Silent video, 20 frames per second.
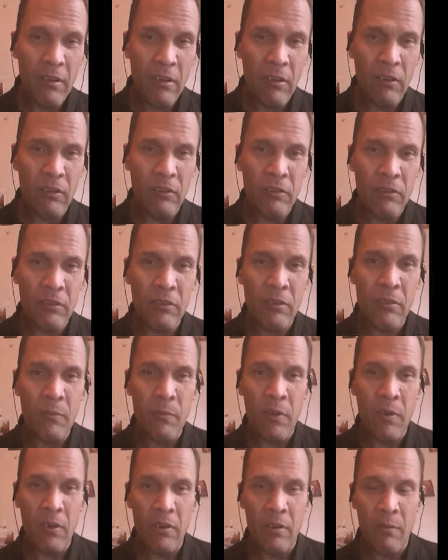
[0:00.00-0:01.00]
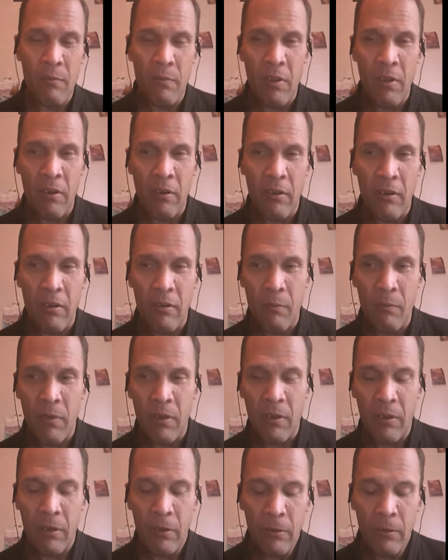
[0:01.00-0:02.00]
It should be competitive
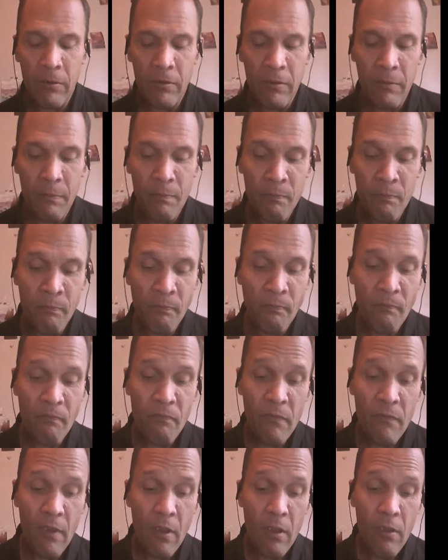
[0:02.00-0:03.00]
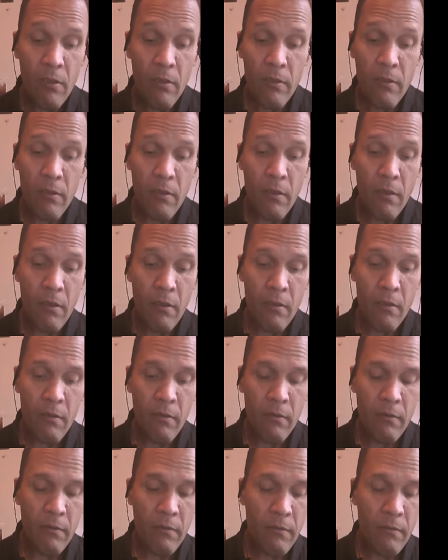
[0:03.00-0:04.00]
because
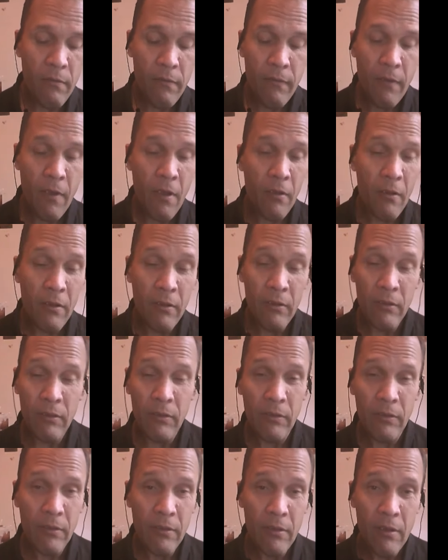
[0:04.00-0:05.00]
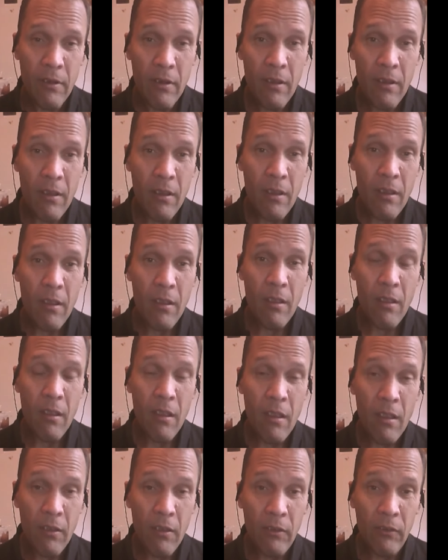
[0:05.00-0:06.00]
the Falcons
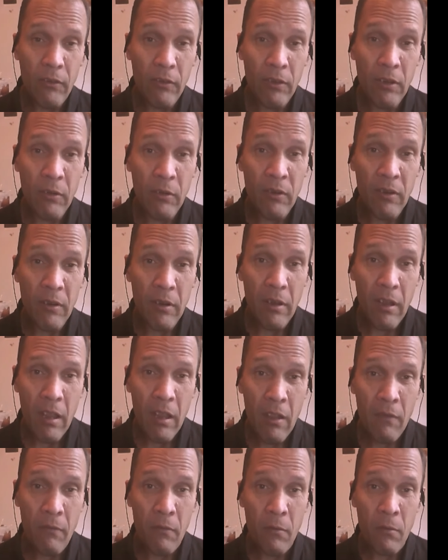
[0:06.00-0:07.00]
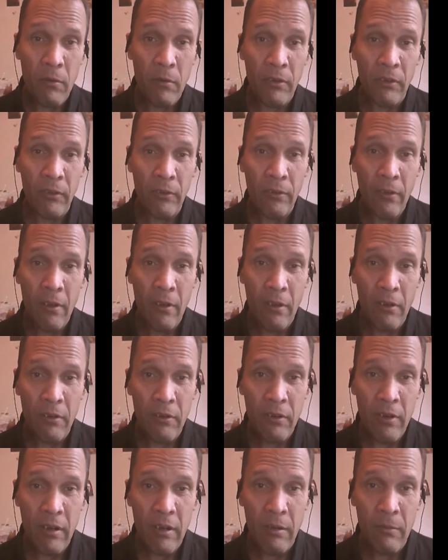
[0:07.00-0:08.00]
seem to have a really solid
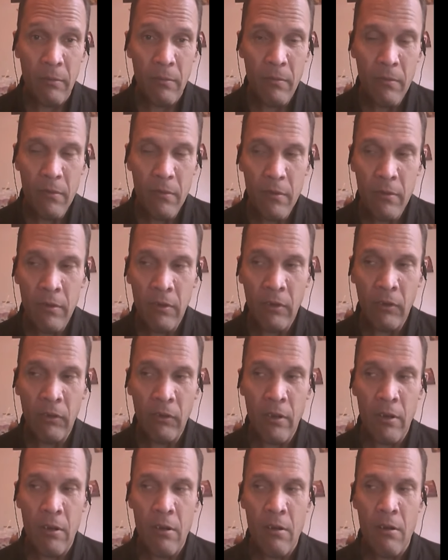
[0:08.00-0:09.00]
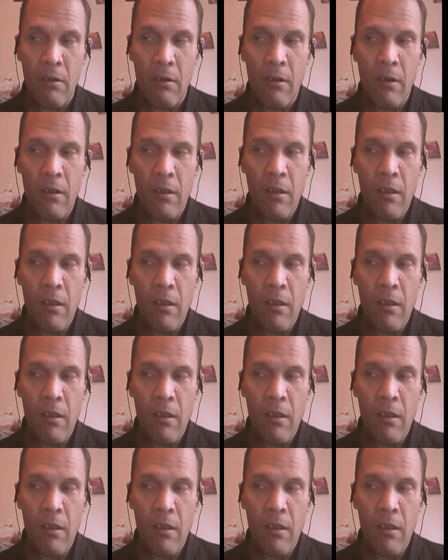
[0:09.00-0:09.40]
team this year.